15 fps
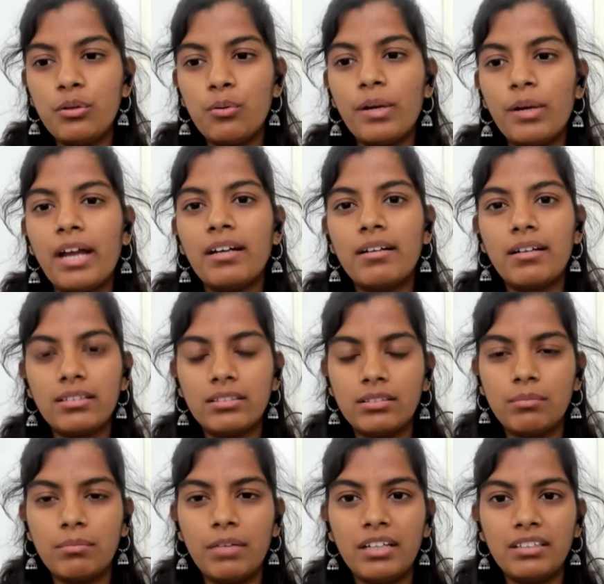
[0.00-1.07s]
Also, you can
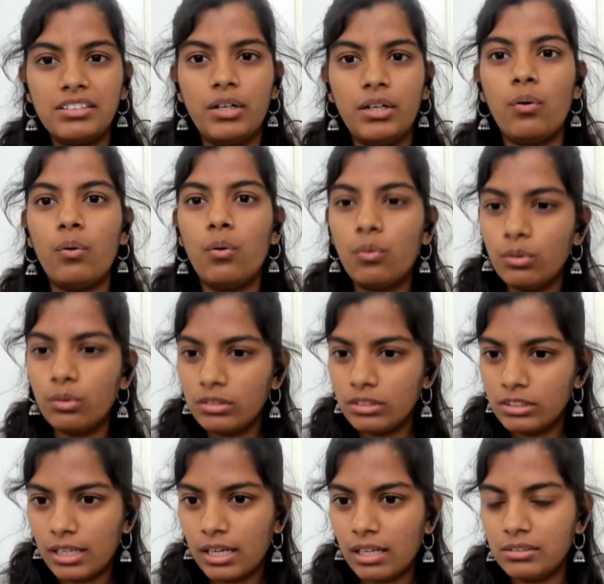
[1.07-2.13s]
customize your own
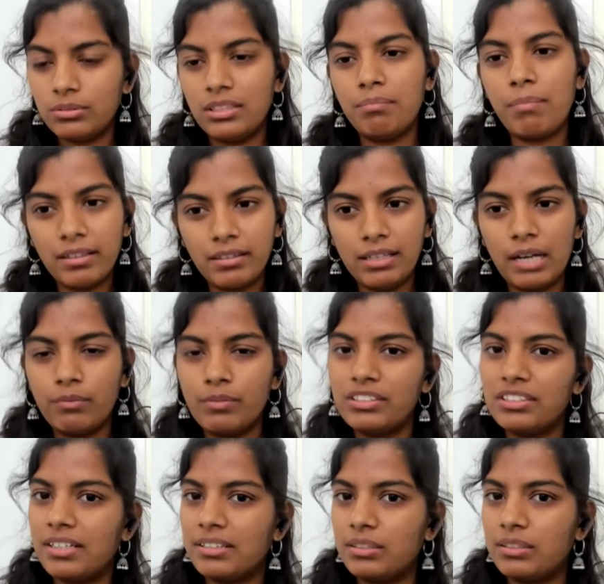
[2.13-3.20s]
charts using Python
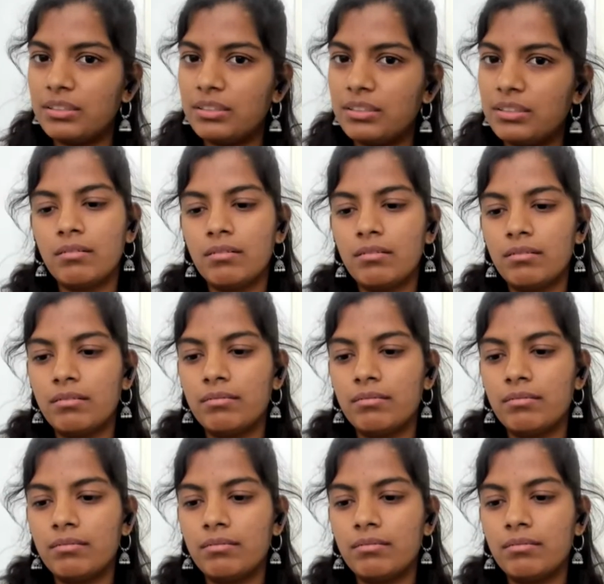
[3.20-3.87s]
language as well.